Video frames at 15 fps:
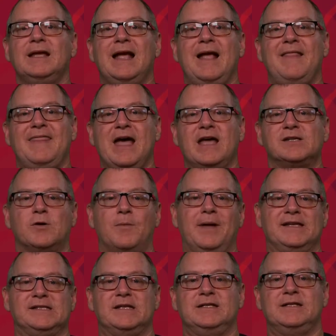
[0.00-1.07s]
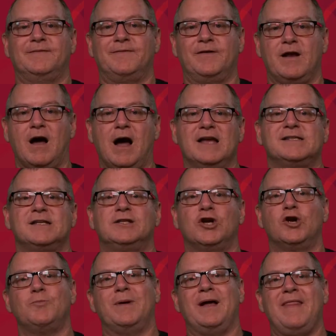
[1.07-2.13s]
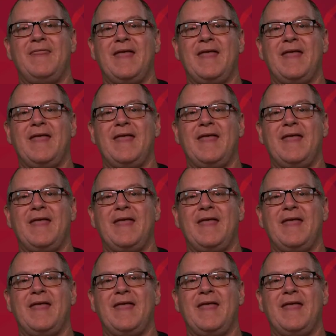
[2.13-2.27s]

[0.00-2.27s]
and that's what makes it a different isotope, and